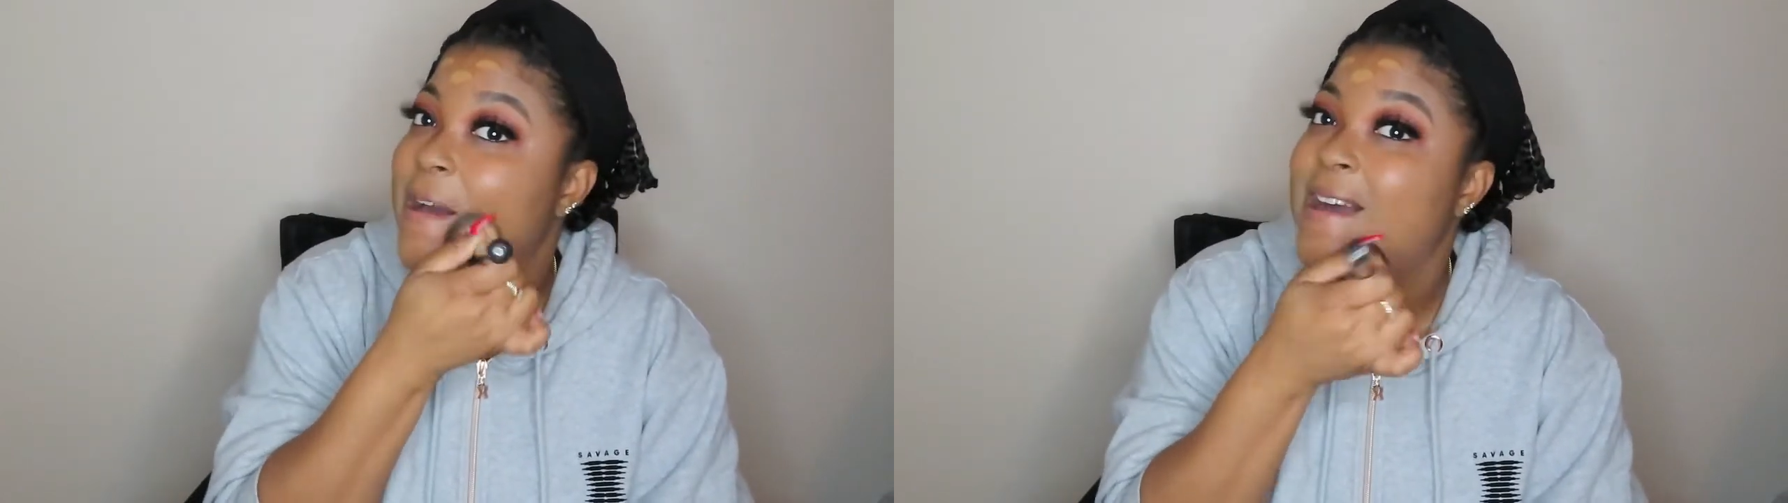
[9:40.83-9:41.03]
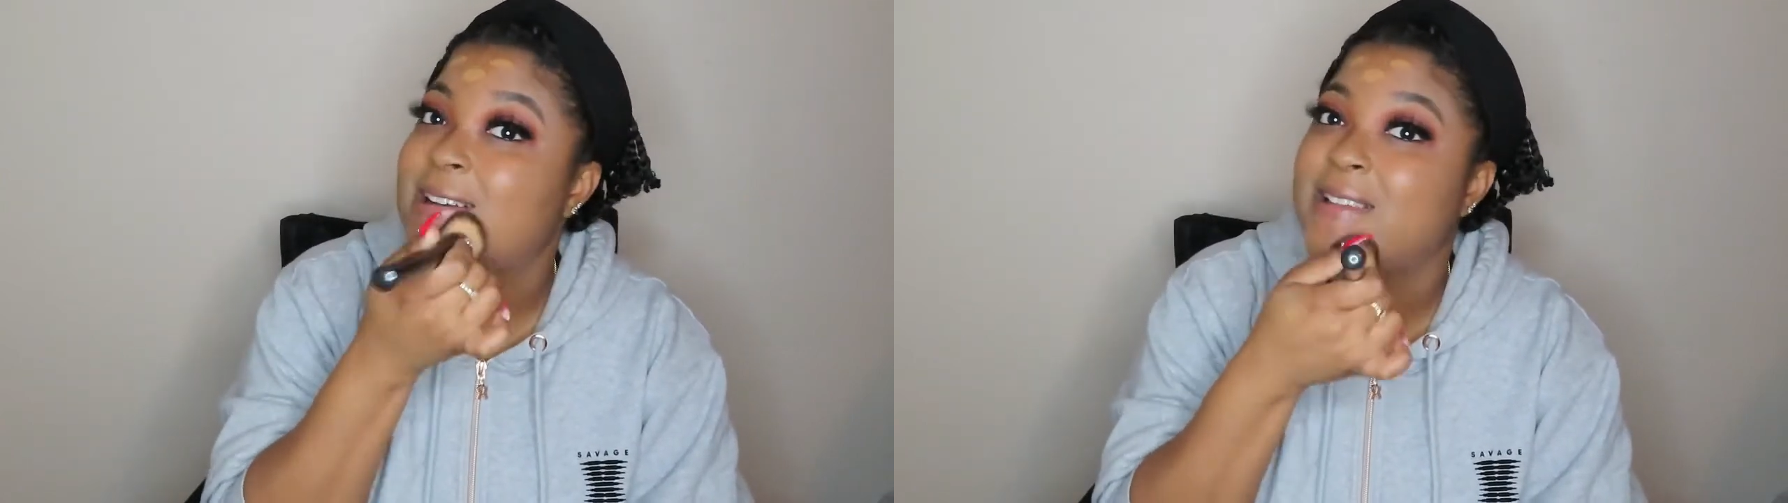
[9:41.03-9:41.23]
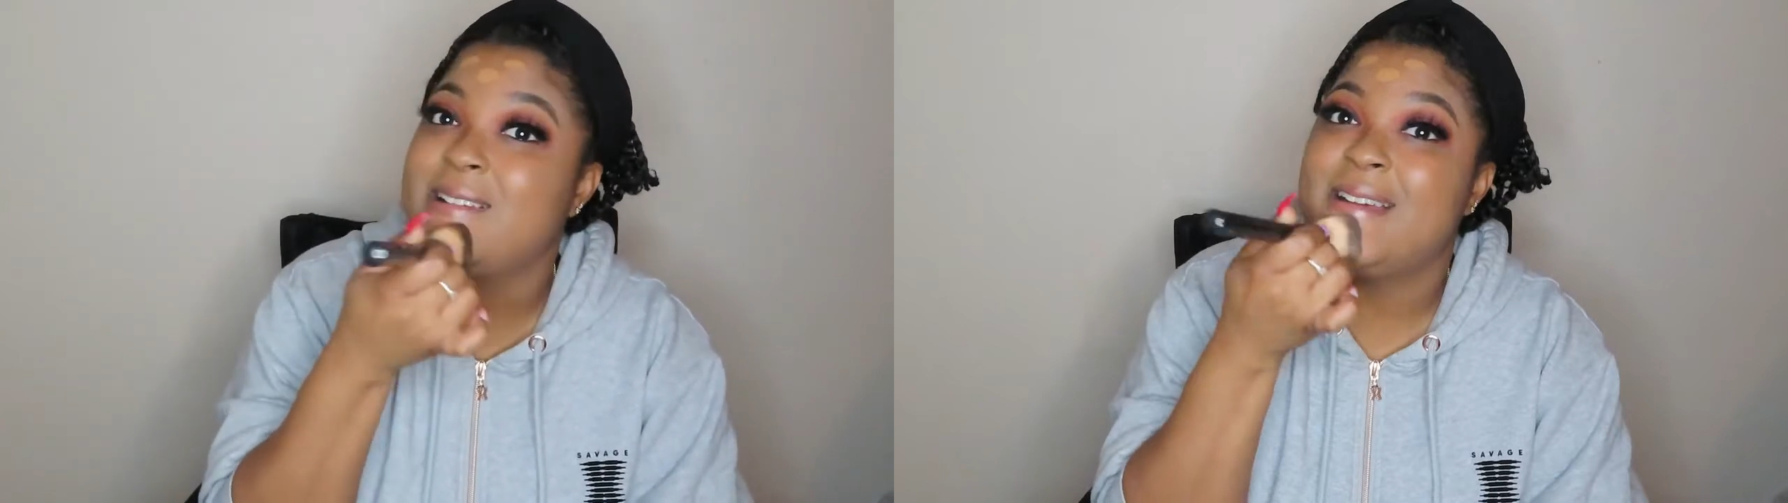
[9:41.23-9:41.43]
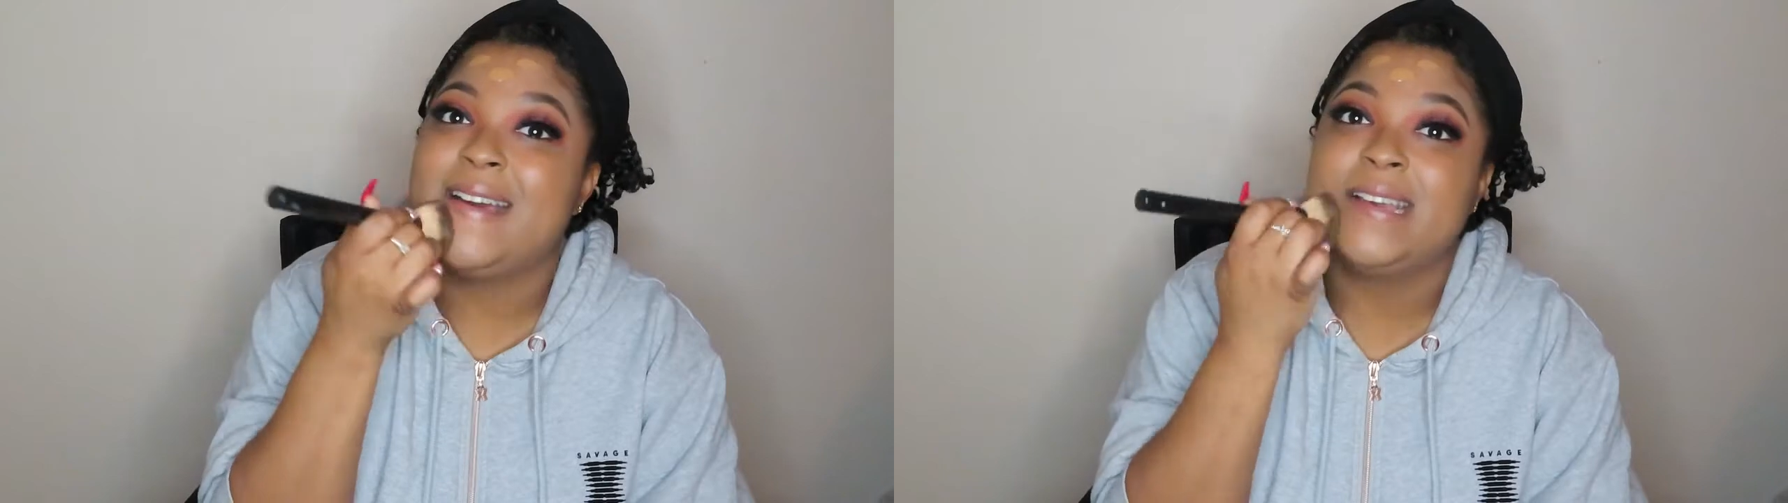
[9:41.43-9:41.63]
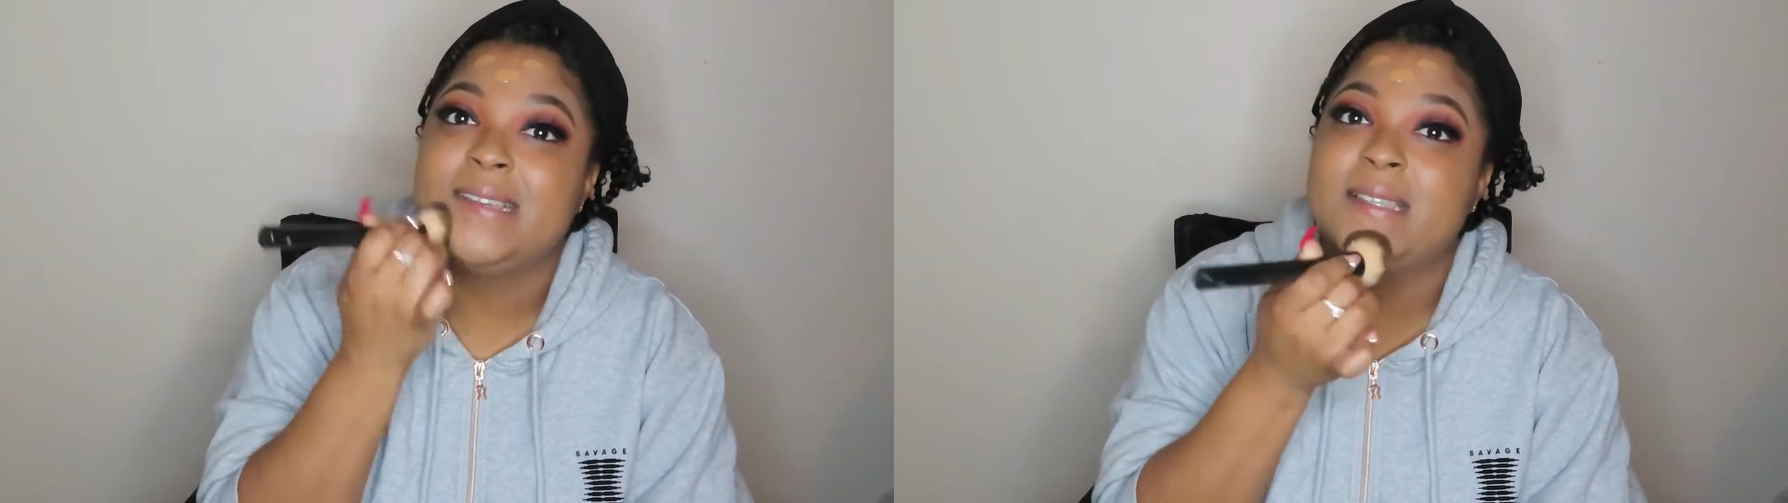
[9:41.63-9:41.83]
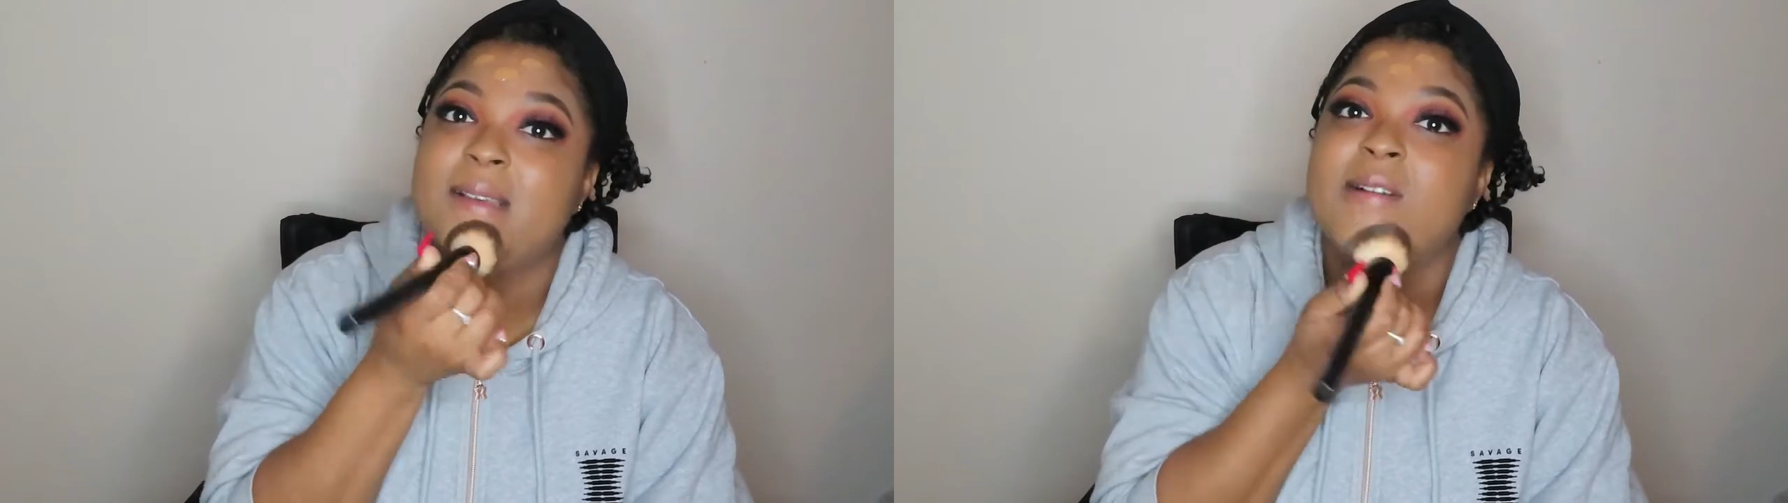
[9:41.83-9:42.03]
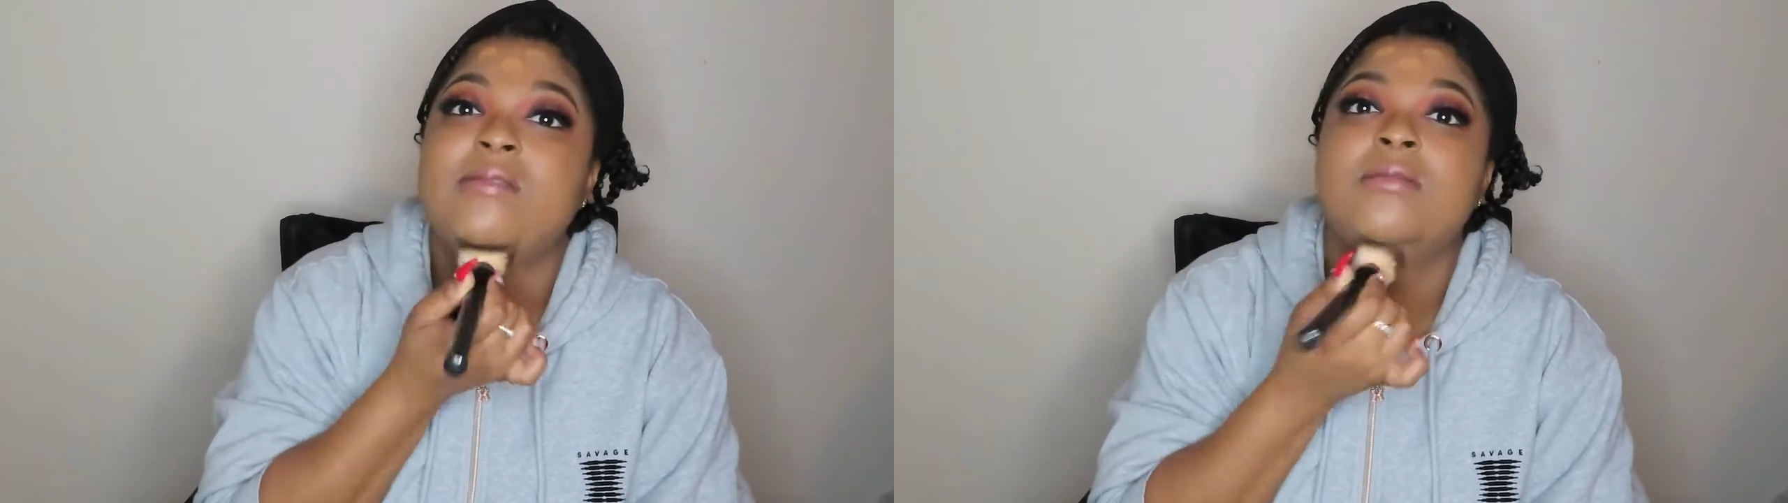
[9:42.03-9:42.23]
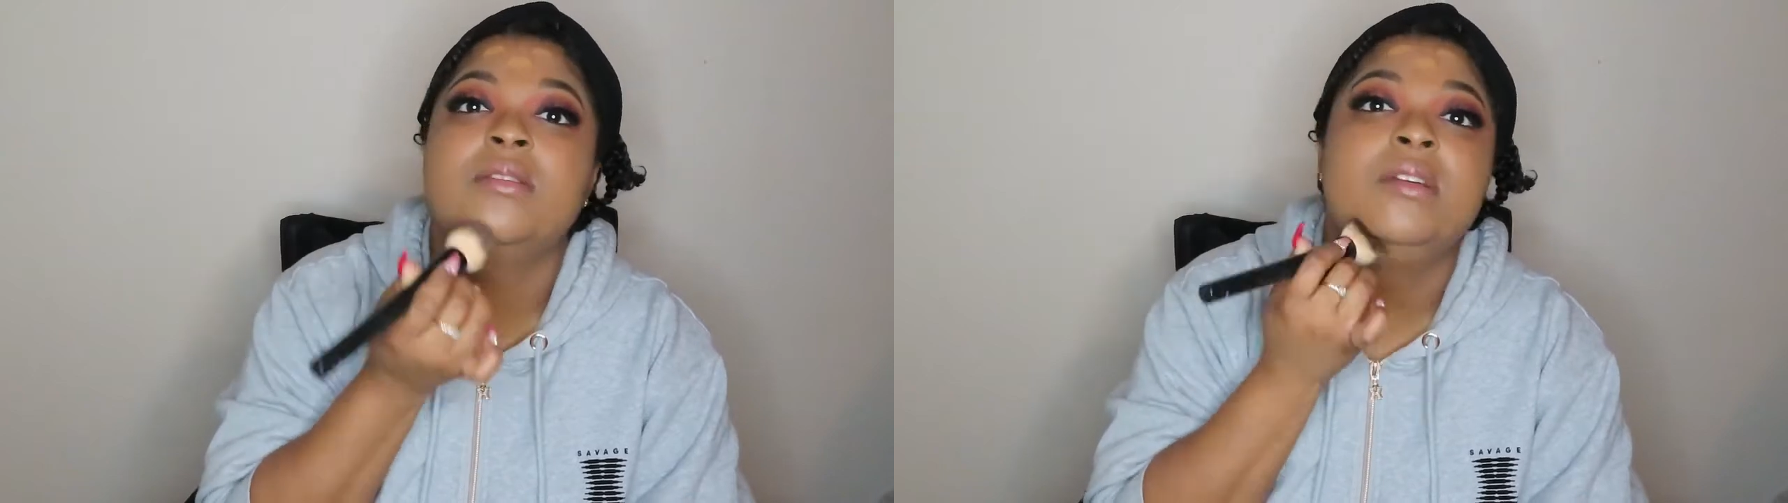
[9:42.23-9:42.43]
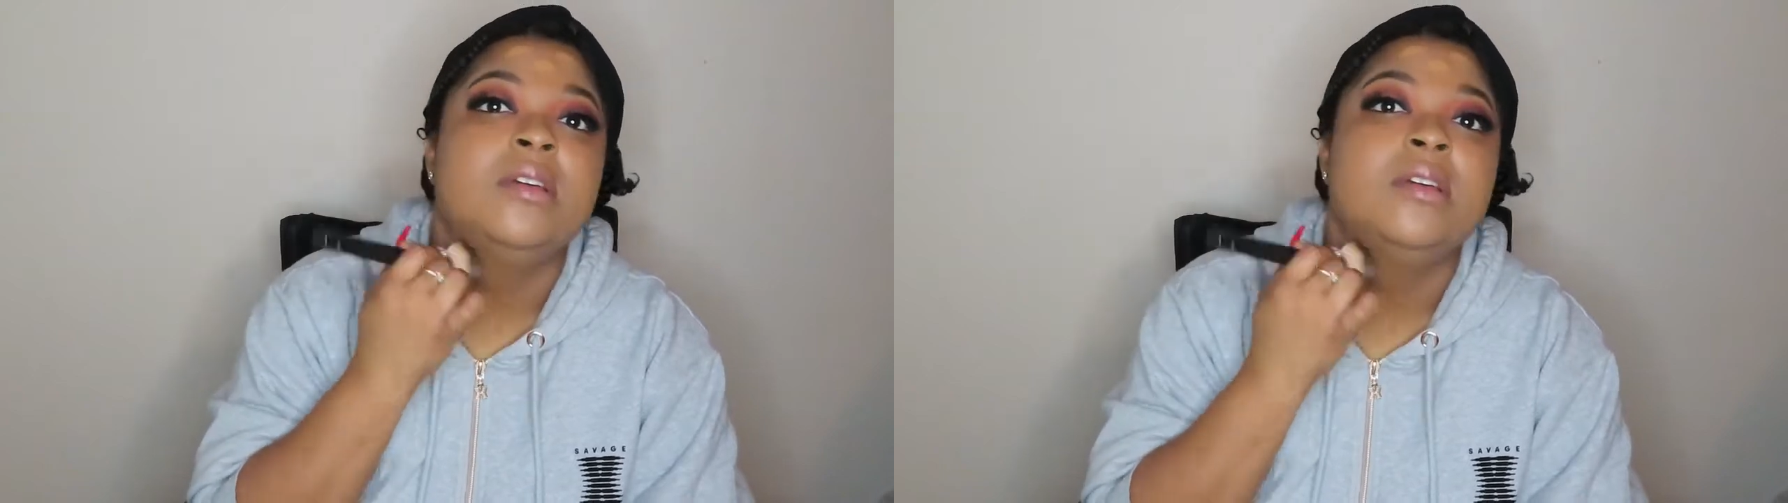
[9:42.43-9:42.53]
oxidize. So